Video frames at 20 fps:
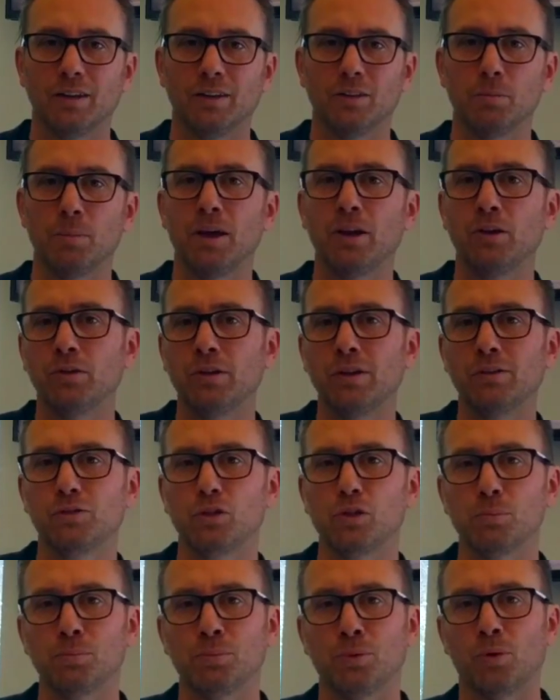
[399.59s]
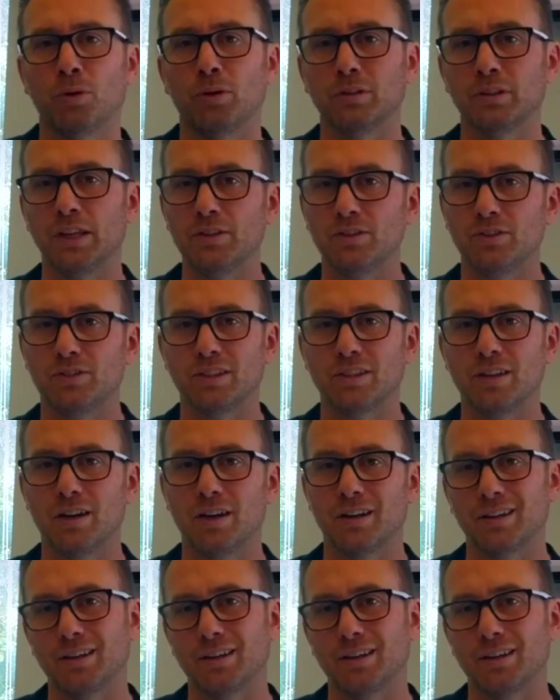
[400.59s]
The man who gives to the poor lends to God,